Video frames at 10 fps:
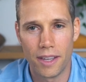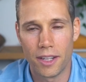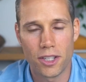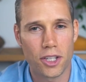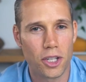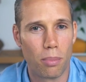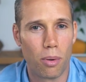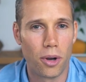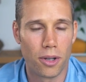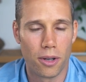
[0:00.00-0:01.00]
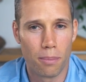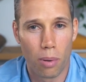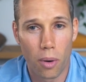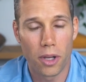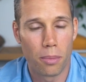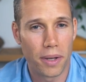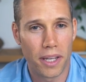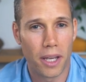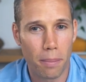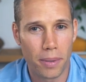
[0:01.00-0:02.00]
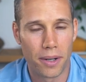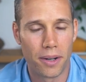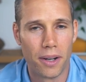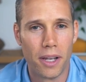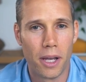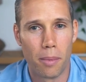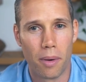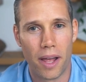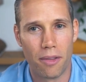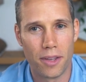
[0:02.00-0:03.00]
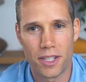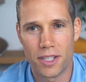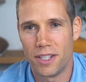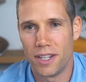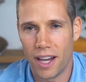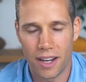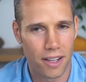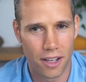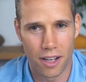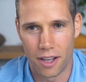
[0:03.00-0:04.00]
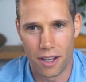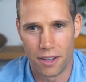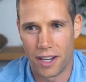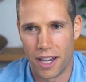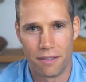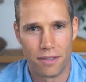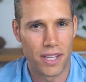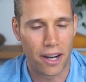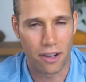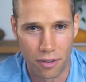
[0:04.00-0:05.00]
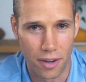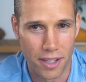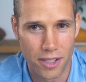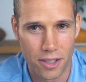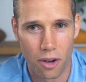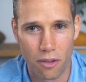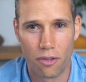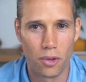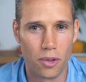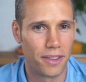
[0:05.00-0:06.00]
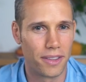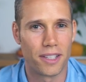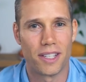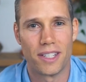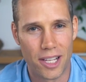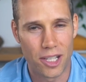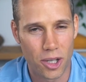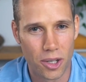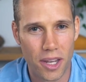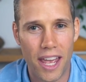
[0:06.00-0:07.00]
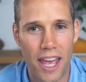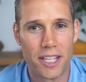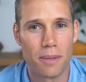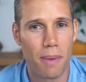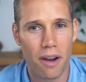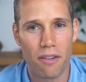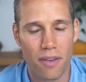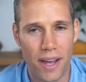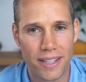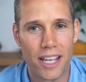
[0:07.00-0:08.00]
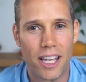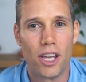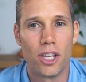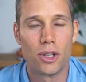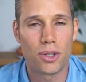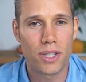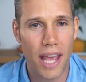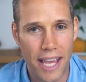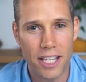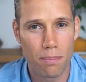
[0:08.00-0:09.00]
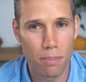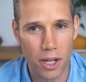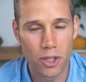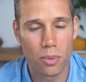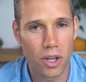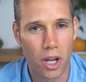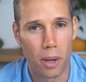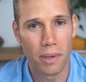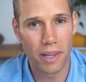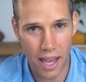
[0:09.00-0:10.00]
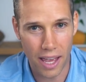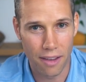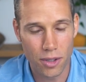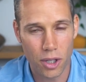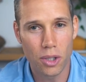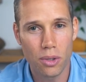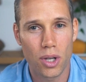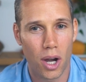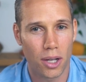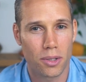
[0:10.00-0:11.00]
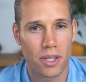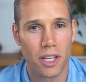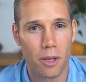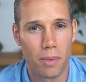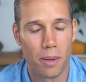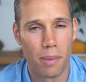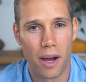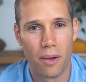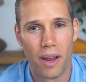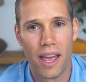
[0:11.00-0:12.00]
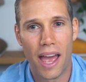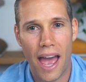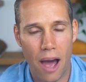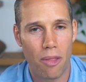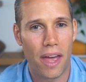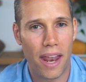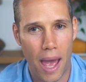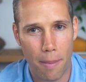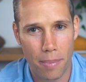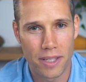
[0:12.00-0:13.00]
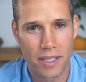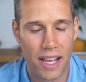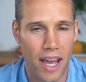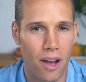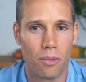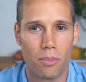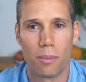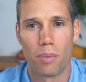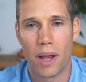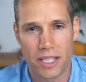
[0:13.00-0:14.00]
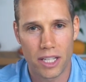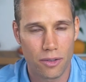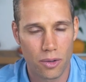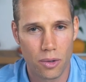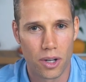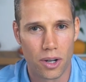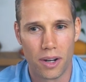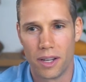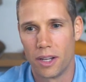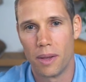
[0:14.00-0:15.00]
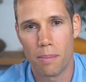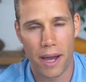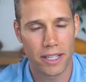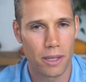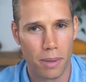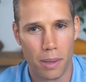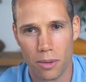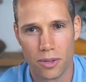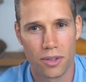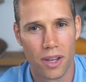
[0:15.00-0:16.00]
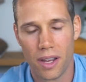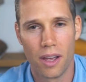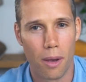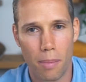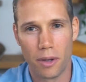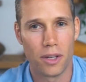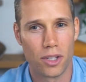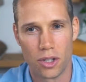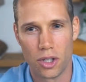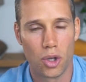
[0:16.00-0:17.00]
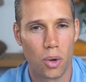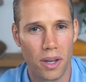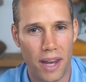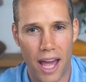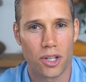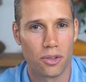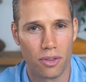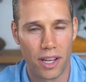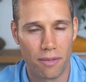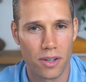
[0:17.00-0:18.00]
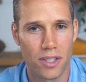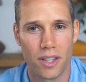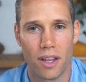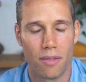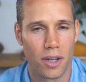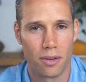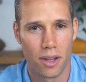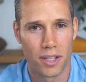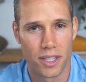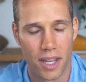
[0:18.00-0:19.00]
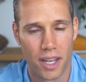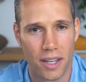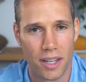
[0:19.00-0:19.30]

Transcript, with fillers: it's such an important point you're bringing up here about how this is not a, a diet of sacrifice, of food that doesn't taste good. And as a matter of fact, your taste buds will come alive. So can you talk to us a little bit about how that happens and how processed foods are, you know, impacting people's ability to enjoy natural flavors? I'd love to hear your thoughts on that.